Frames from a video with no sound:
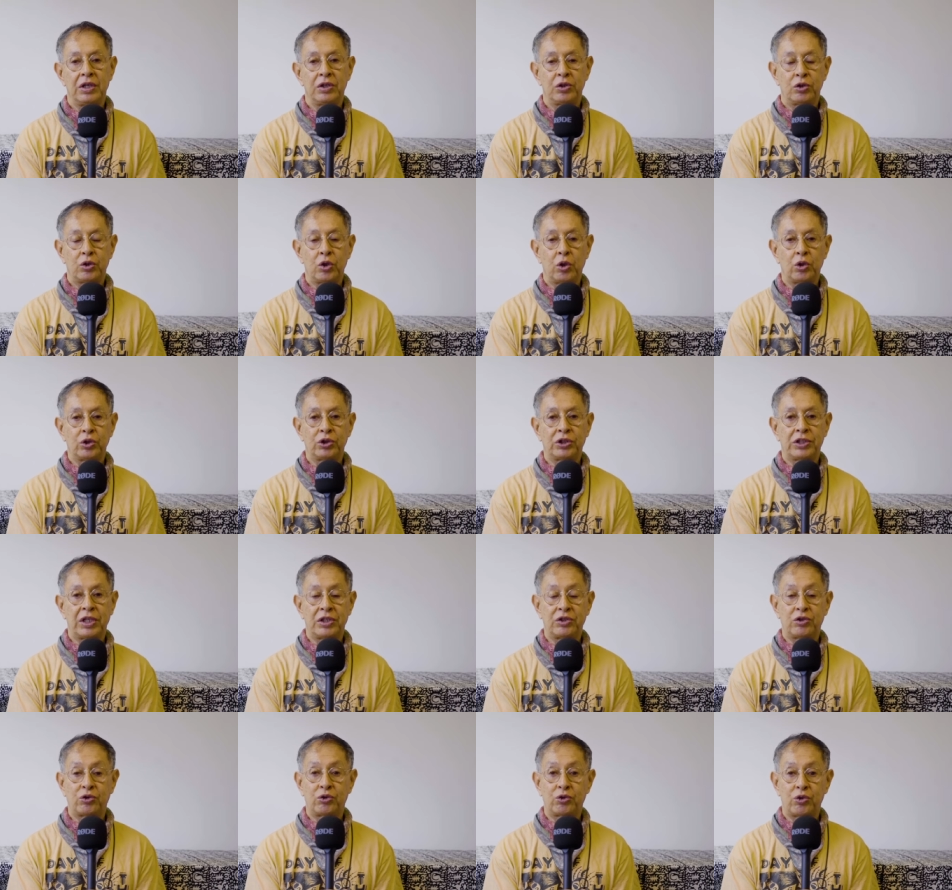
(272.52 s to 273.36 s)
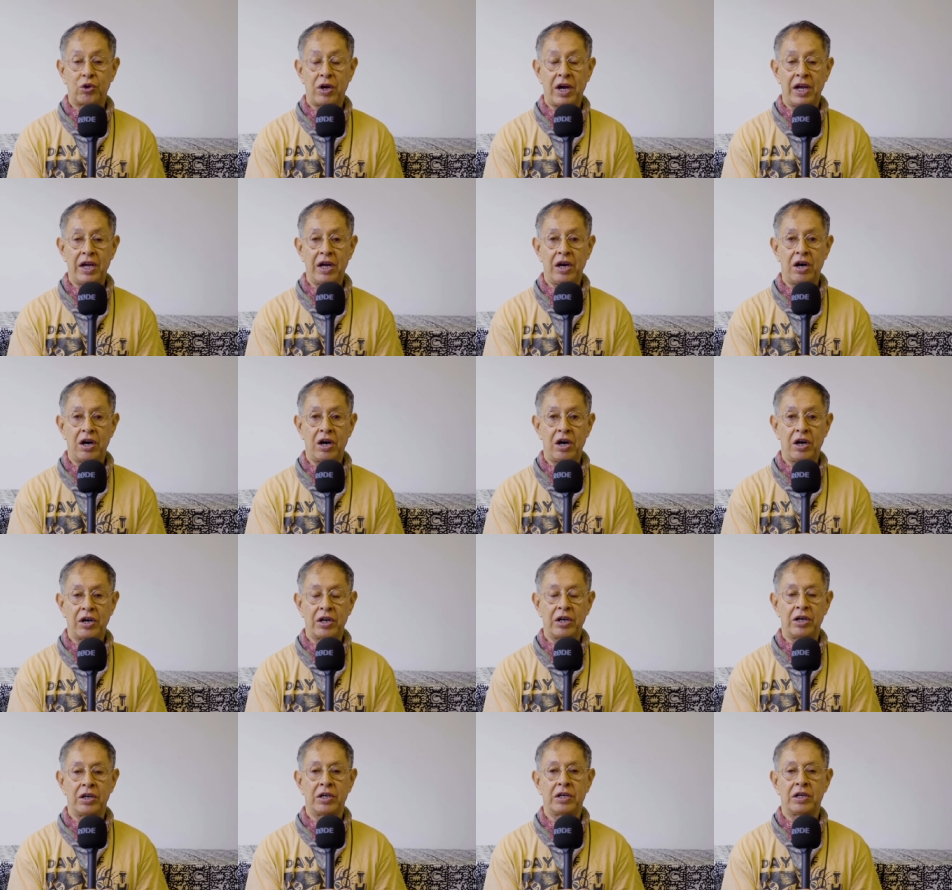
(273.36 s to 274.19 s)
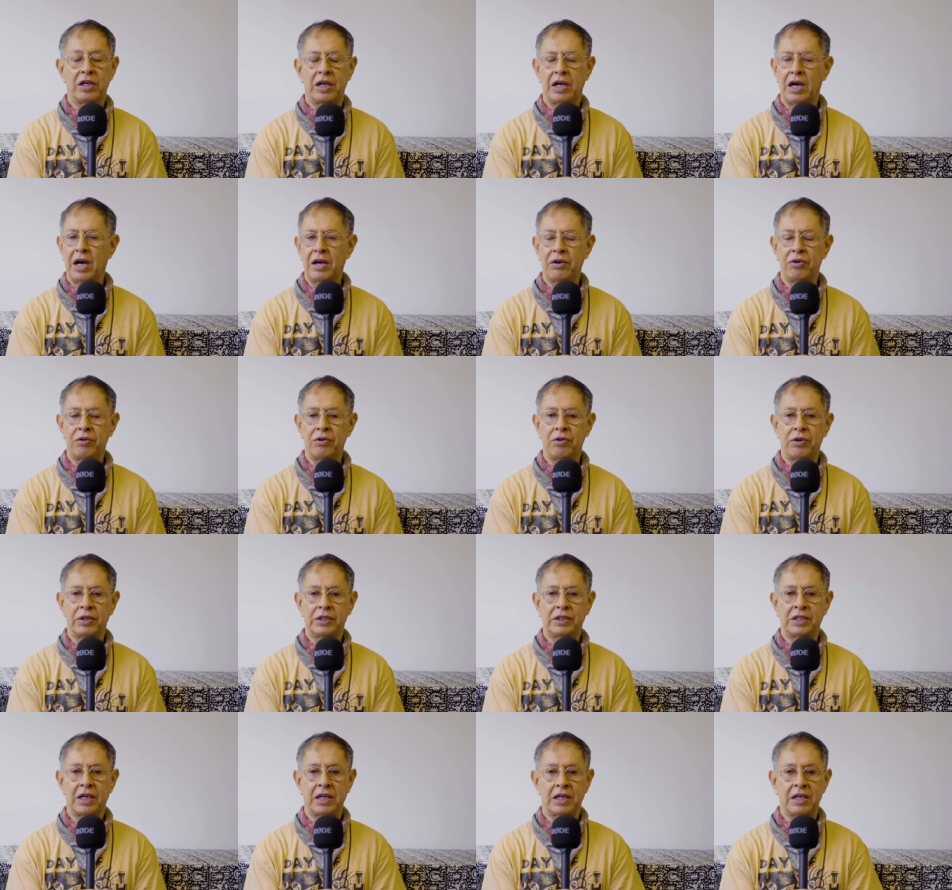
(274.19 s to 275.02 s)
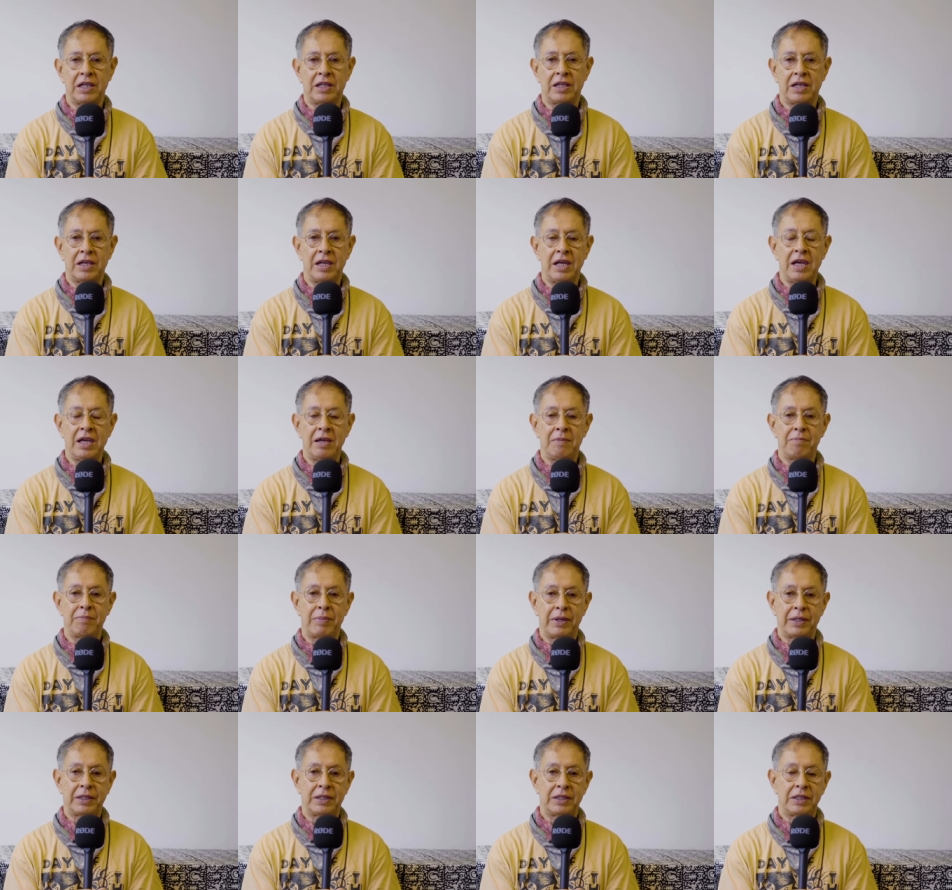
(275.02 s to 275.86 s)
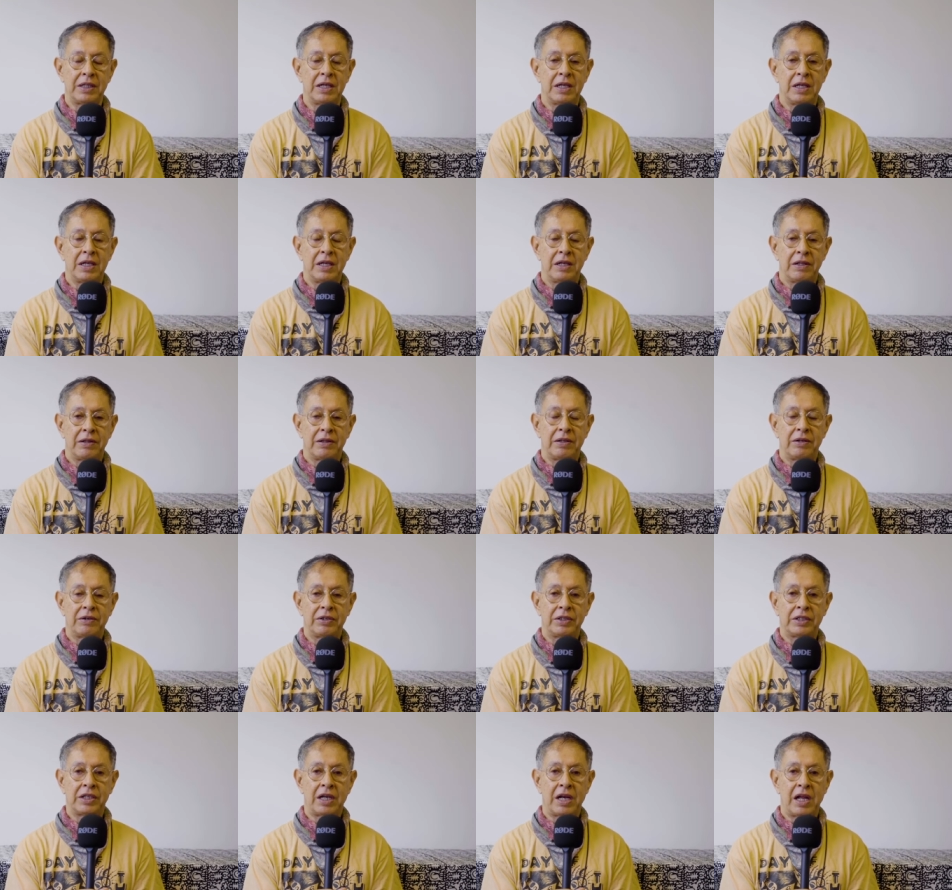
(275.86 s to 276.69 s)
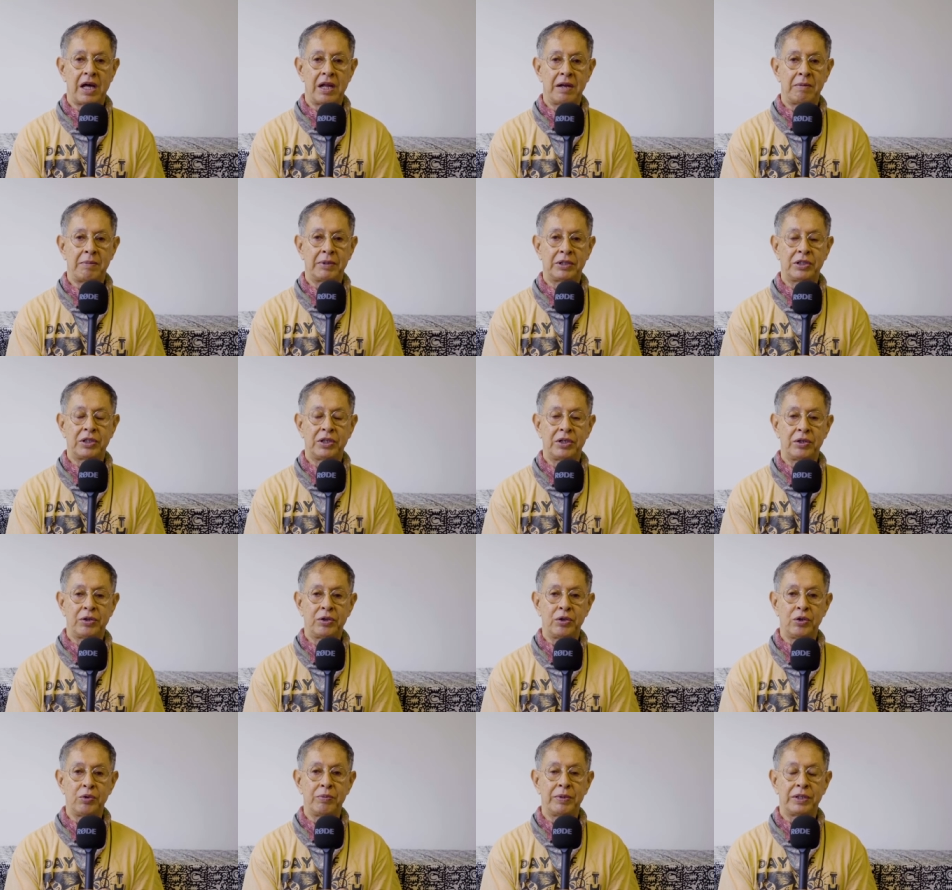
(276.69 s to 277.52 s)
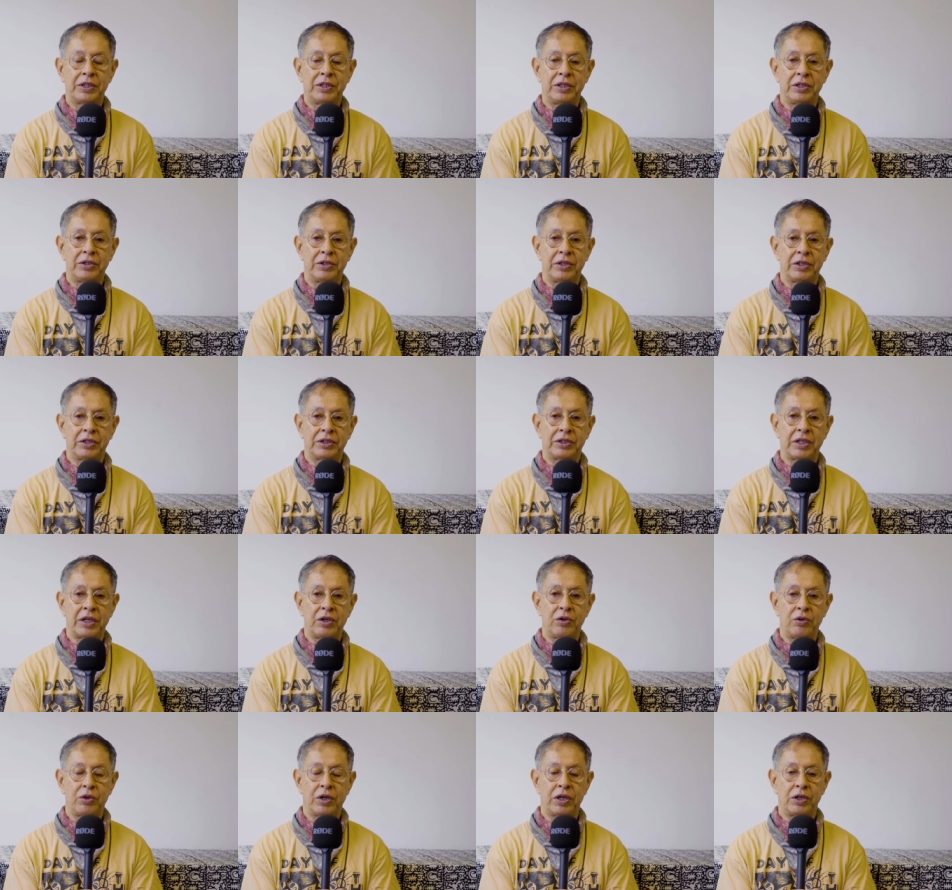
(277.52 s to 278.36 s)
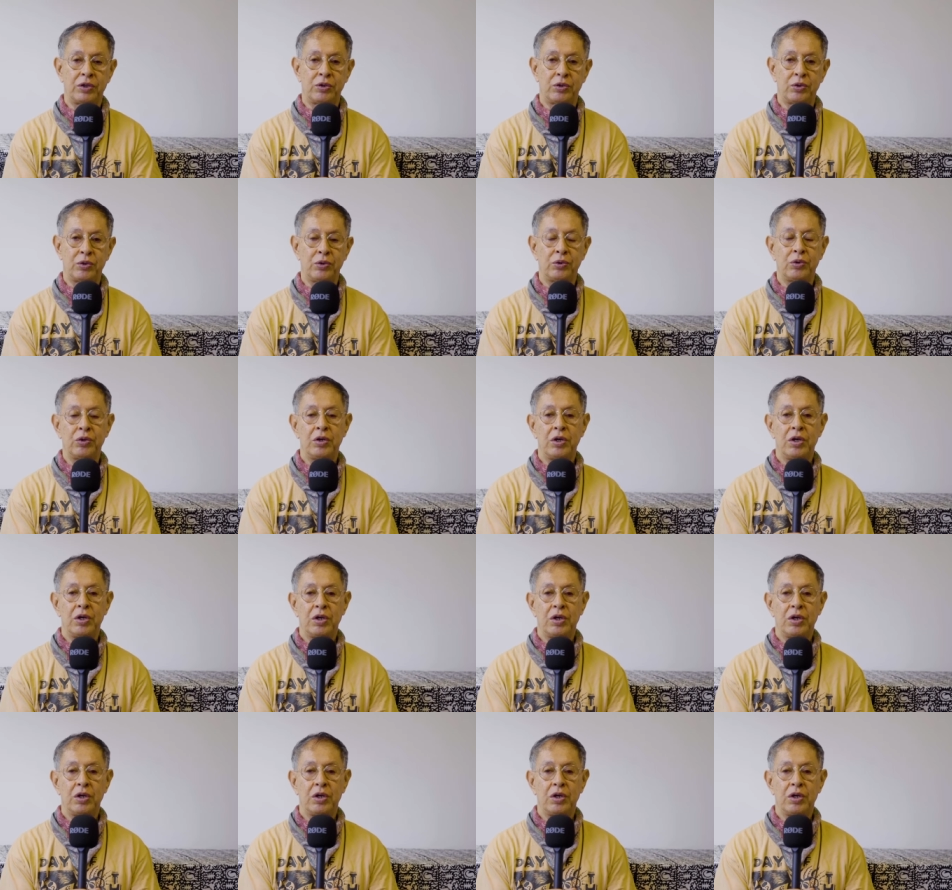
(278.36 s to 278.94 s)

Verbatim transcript: doughs that dry harder. I don't know exactly the name, but there is a lot of new materials that you can do.